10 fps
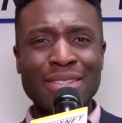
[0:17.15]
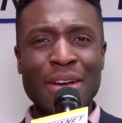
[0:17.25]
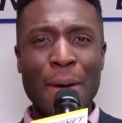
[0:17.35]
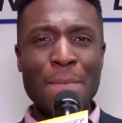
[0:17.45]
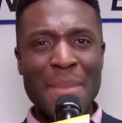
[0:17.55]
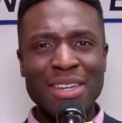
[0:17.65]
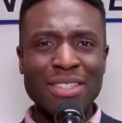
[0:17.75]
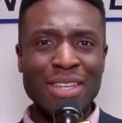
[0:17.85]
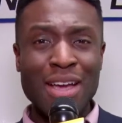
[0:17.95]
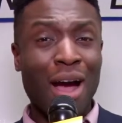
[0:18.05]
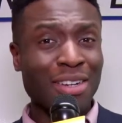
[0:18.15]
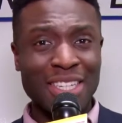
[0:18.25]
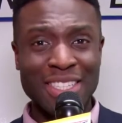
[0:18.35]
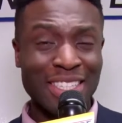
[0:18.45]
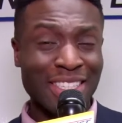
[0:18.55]
their amazing
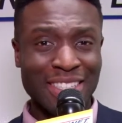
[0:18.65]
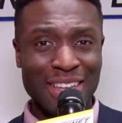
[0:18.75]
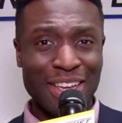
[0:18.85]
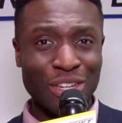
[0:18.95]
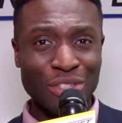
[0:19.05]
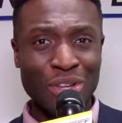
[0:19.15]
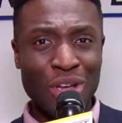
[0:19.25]
artistic skills.